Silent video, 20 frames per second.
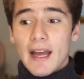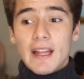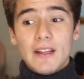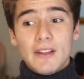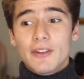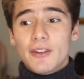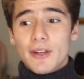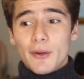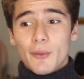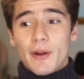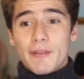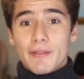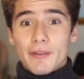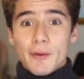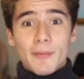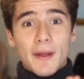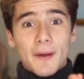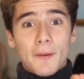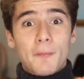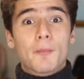I literally went
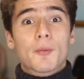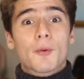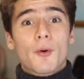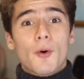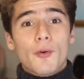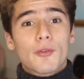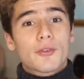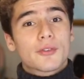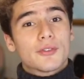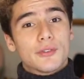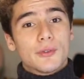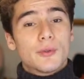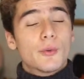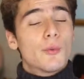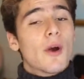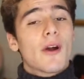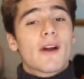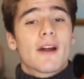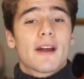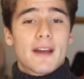from like broke to
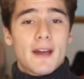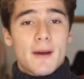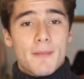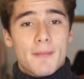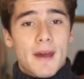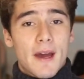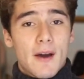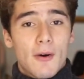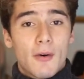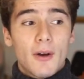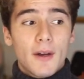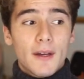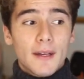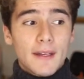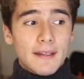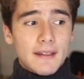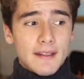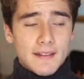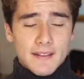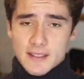where I am now
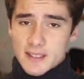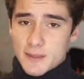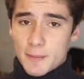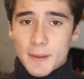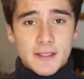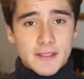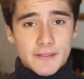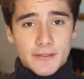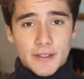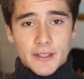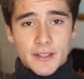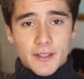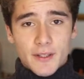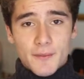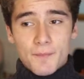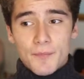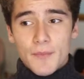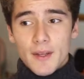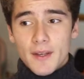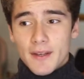in the space of a
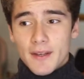year.